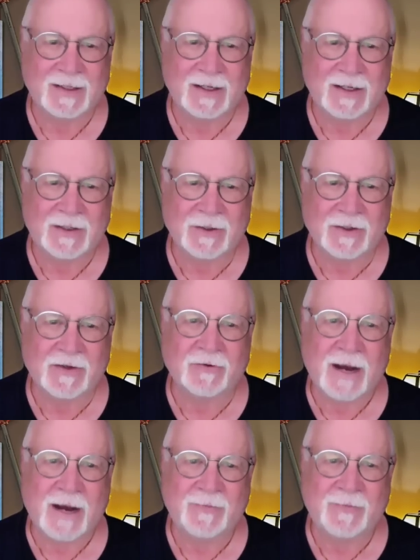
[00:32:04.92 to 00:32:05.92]
You
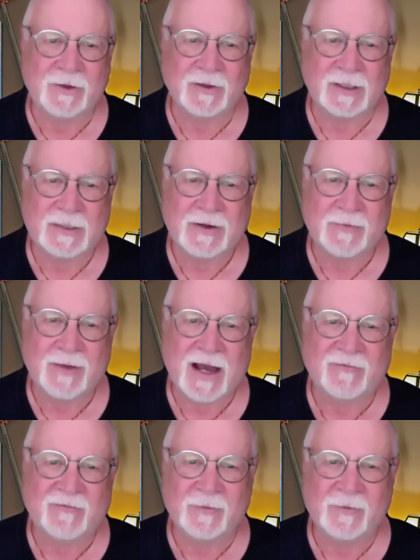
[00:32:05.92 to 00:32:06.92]
unstrap your sleeping
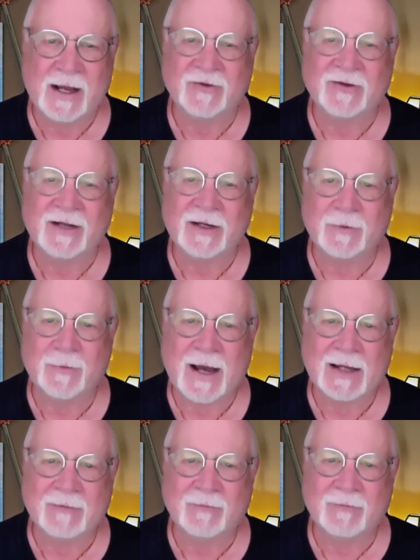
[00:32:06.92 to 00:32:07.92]
pad from the outside of your
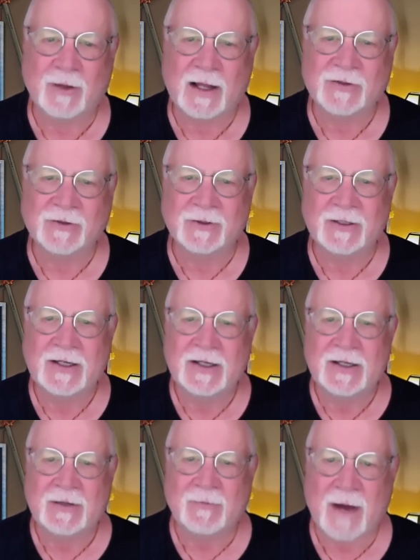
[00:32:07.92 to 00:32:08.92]
pack and pull out your
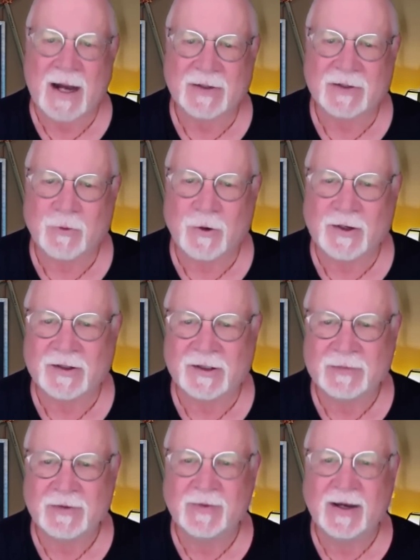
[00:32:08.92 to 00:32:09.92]
-20
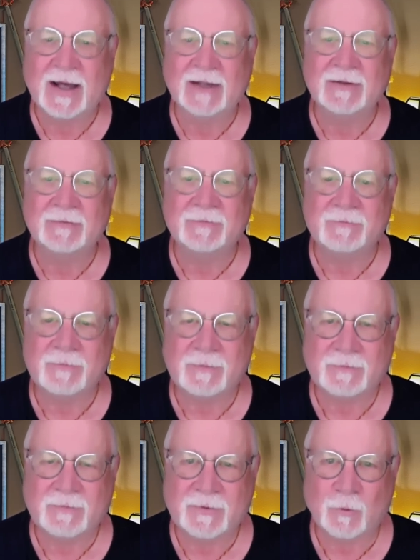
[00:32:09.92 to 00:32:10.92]
sleeping bag.
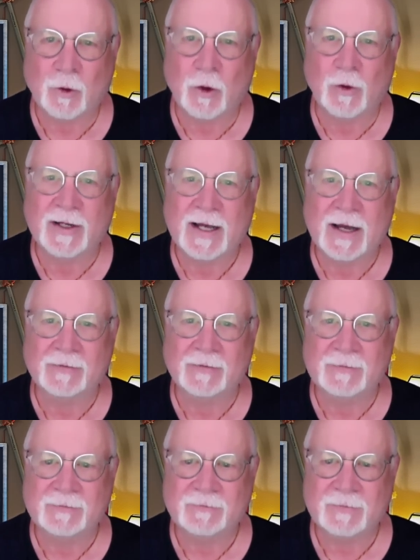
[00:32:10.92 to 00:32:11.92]
Roll it
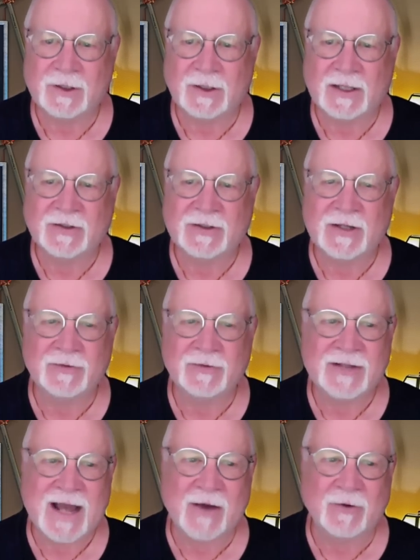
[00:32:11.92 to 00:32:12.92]
out to let the
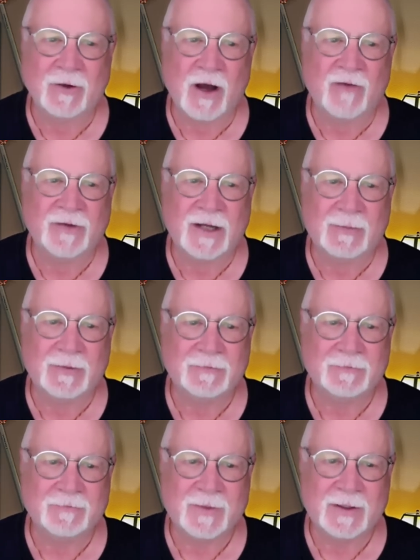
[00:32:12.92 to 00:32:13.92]
down loft up.
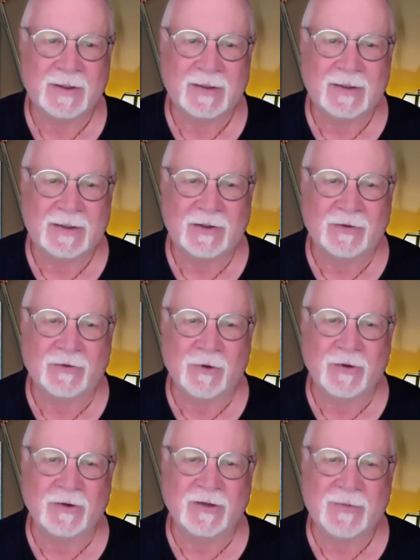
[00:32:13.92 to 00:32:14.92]
You
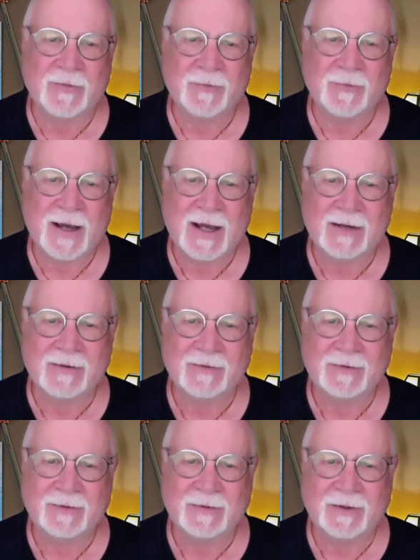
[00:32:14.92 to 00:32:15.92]
throw it on top of your pad
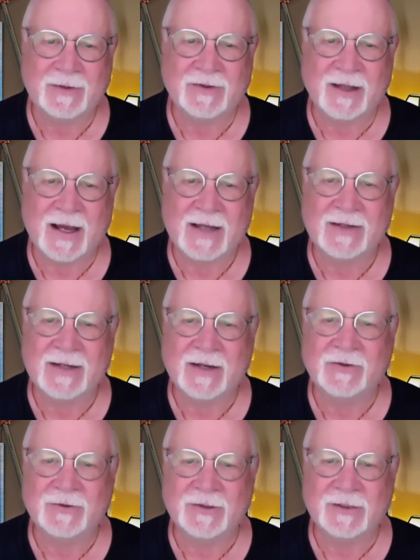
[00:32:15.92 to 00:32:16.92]
and you slide in
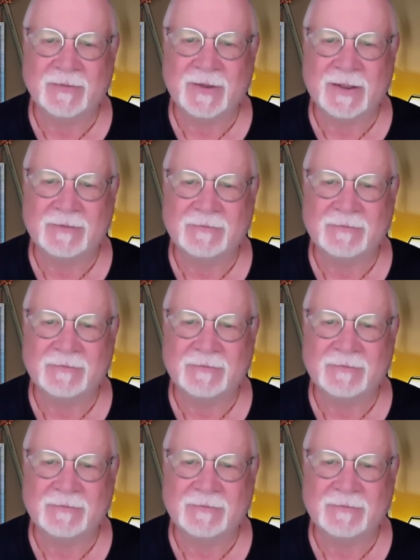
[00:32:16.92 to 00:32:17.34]
next to your tent mate.